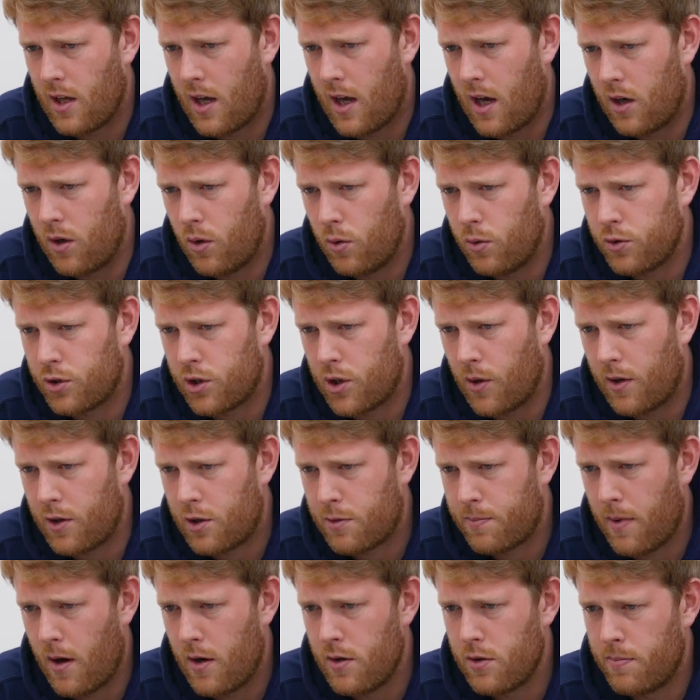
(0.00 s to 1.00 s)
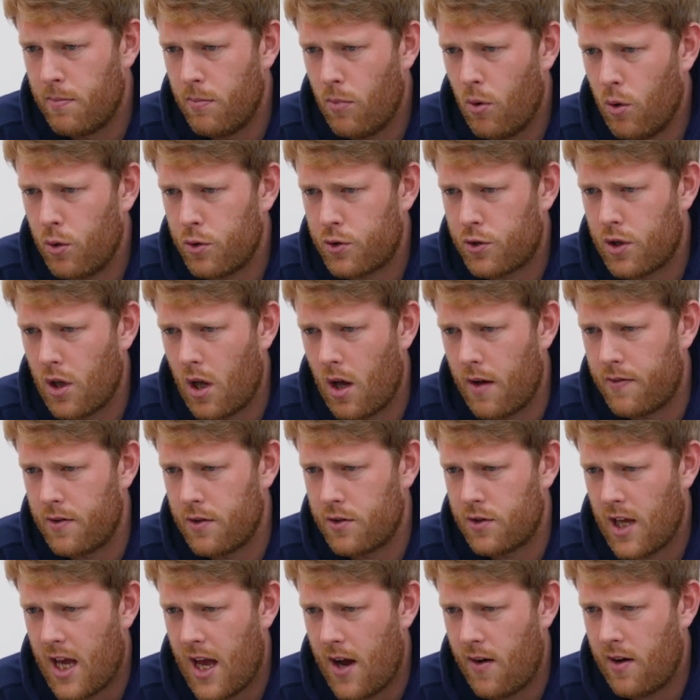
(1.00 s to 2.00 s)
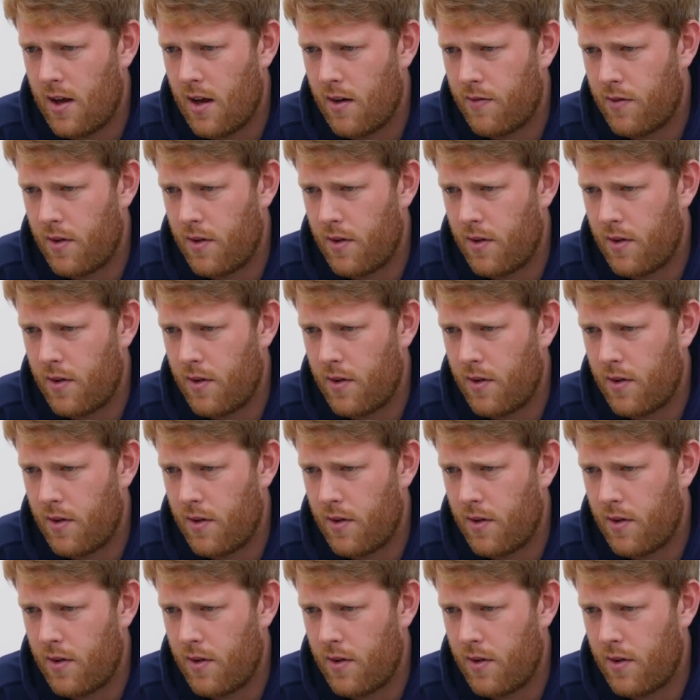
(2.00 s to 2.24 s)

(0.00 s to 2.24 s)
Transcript: and also exposed more surface area